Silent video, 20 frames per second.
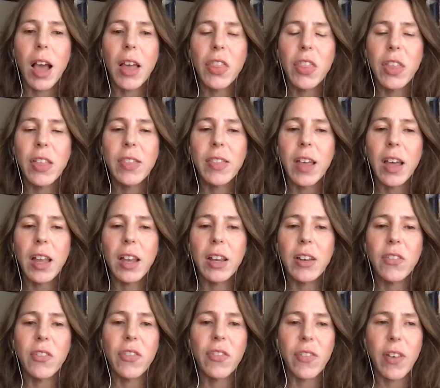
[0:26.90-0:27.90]
I think that,
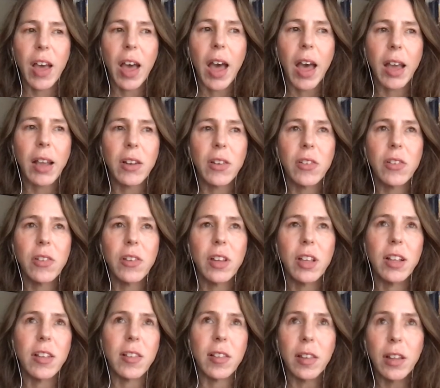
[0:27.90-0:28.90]
in fact,
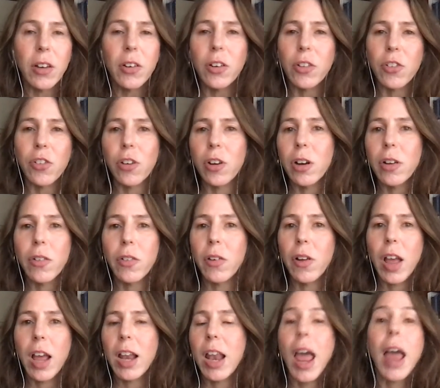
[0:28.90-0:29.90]
it's literature,
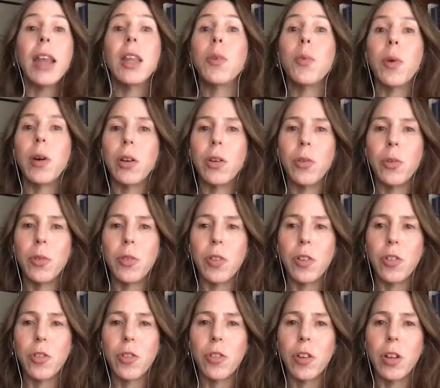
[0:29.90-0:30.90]
and anyone who's
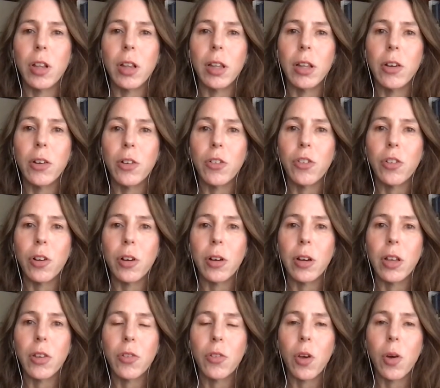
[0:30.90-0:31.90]
interested in literature
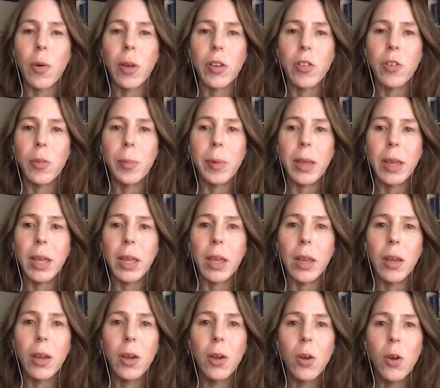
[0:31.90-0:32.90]
is going to
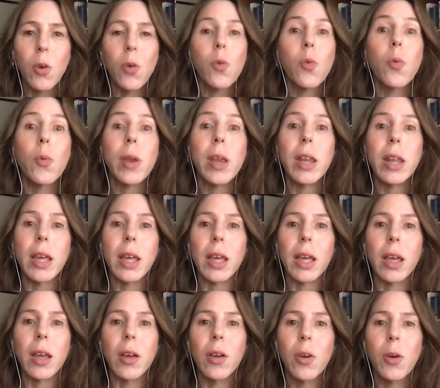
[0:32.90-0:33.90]
be
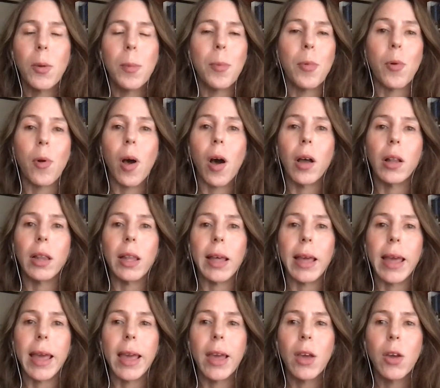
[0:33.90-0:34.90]
reading
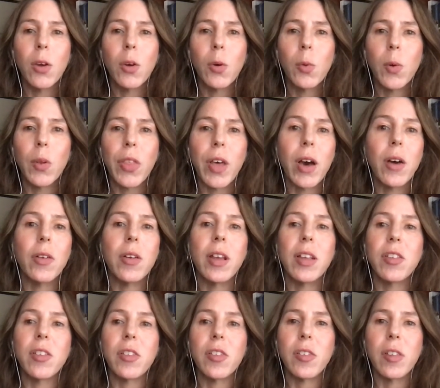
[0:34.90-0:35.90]
broadly without
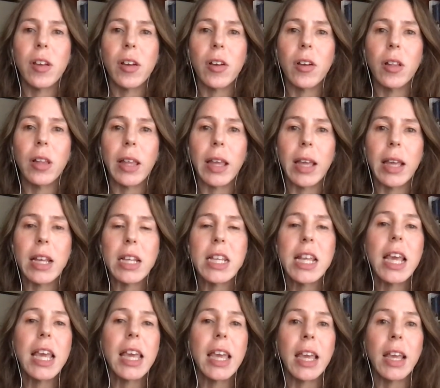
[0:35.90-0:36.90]
necessarily
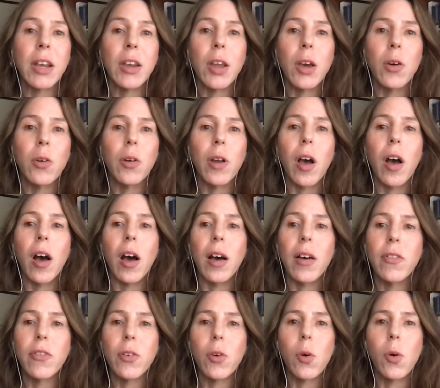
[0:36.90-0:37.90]
taking note
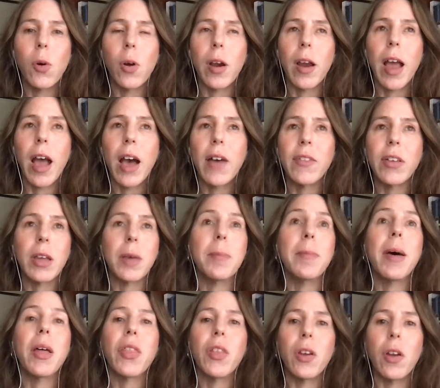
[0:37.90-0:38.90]
of or having a
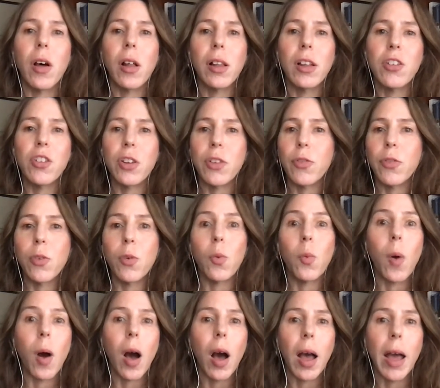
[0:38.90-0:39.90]
methodology for
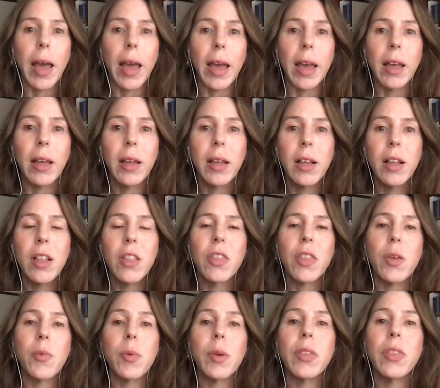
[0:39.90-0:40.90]
why
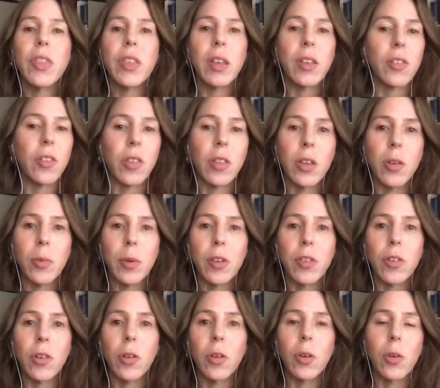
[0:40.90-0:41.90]
they read things in the
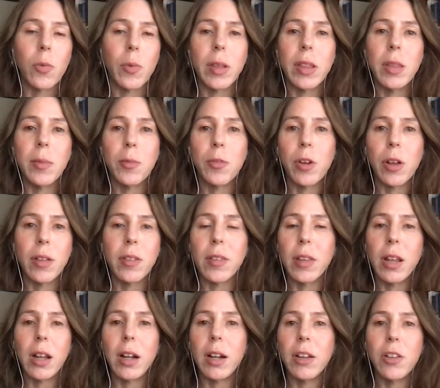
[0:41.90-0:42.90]
original or read them
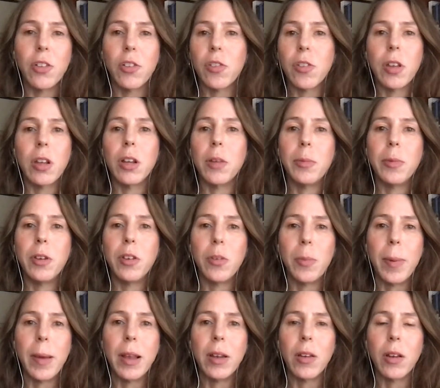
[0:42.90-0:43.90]
translated. It's just going to
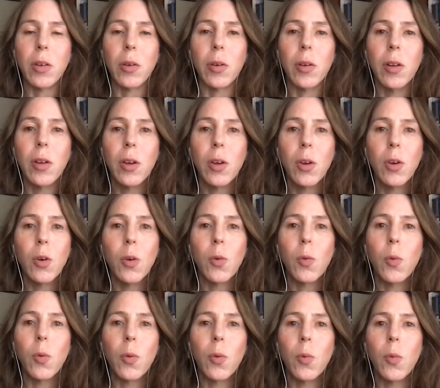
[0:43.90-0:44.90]
depend on
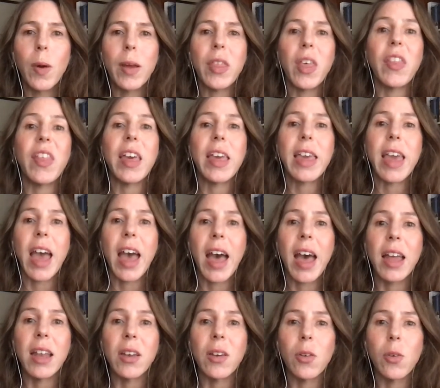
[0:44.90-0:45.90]
whether they
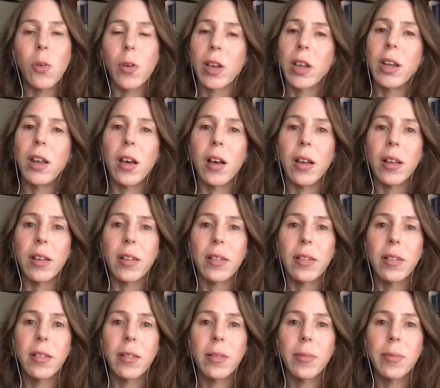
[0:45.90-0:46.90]
can or cannot.
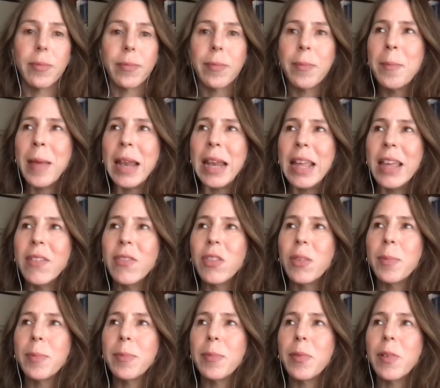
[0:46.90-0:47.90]
Many of
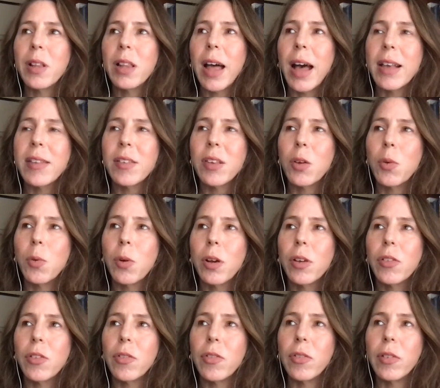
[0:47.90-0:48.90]
the classic
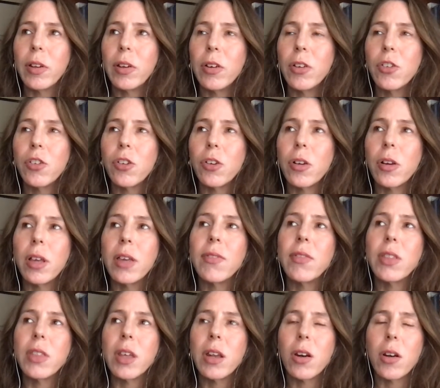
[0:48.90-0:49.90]
works of literature,
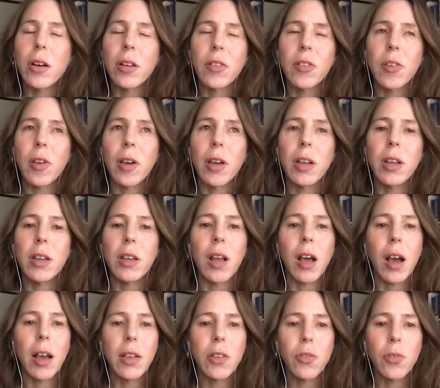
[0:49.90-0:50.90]
even that are assigned in
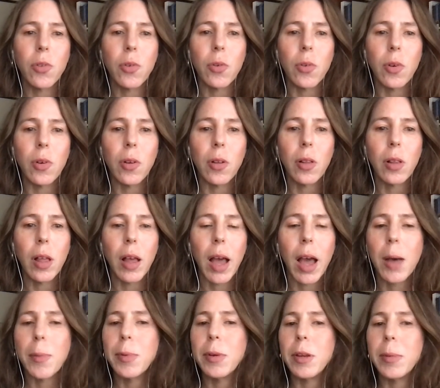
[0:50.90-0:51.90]
high school,
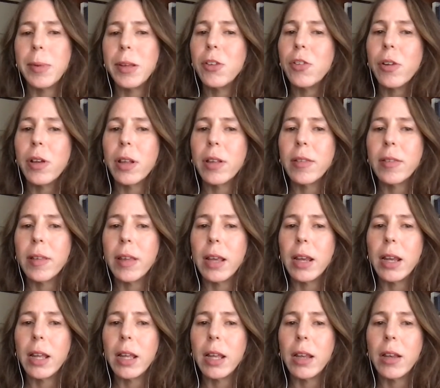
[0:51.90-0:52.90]
happen to be
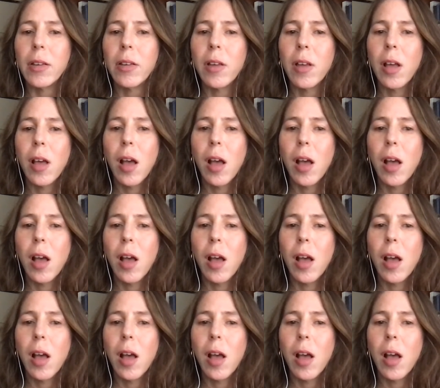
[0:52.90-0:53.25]
translated.